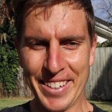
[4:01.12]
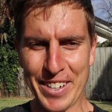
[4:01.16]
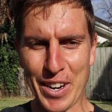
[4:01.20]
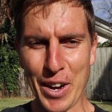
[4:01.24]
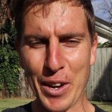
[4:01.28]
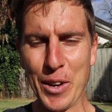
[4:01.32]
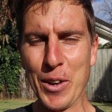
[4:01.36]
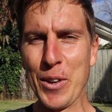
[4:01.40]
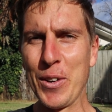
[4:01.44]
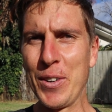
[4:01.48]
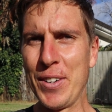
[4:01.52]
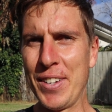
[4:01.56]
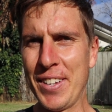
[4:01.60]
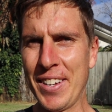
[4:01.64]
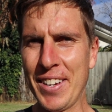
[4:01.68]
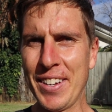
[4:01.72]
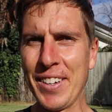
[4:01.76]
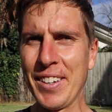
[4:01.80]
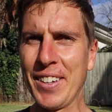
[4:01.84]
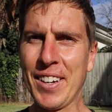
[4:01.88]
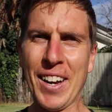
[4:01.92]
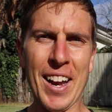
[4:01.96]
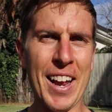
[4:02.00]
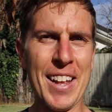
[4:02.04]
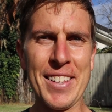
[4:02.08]
I could
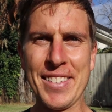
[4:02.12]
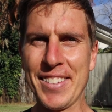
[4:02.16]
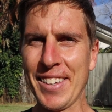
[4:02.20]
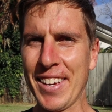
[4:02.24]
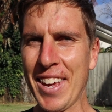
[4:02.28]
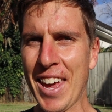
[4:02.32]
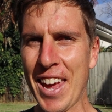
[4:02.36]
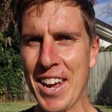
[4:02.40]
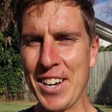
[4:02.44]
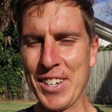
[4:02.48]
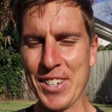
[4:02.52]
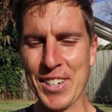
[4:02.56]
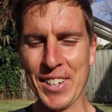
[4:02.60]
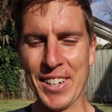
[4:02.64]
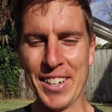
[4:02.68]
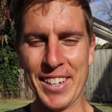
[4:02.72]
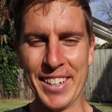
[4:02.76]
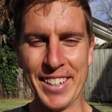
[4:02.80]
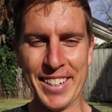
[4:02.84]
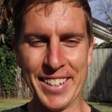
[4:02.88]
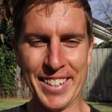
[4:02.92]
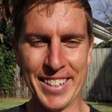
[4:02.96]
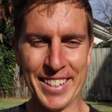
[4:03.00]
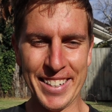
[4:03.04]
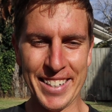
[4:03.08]
and glance
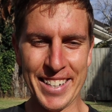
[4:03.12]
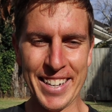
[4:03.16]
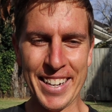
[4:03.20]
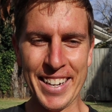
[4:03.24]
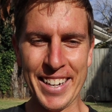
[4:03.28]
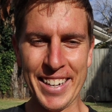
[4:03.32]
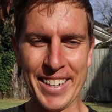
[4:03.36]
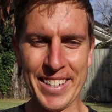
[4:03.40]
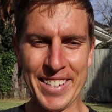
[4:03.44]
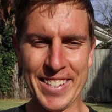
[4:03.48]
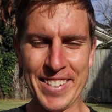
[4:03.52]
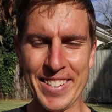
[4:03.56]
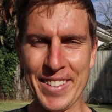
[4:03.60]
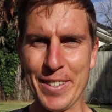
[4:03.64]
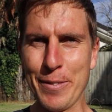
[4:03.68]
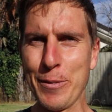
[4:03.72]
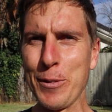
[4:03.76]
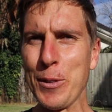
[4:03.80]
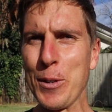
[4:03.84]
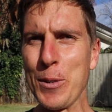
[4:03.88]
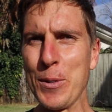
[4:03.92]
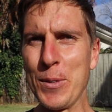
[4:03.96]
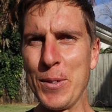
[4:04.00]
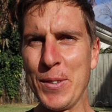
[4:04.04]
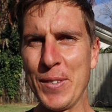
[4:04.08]
occasionally at the
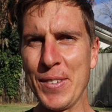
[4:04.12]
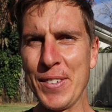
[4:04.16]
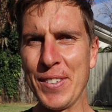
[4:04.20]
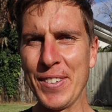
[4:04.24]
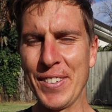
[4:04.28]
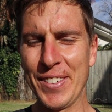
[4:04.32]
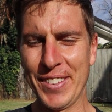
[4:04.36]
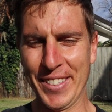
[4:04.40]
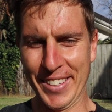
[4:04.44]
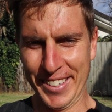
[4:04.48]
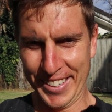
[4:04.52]
views.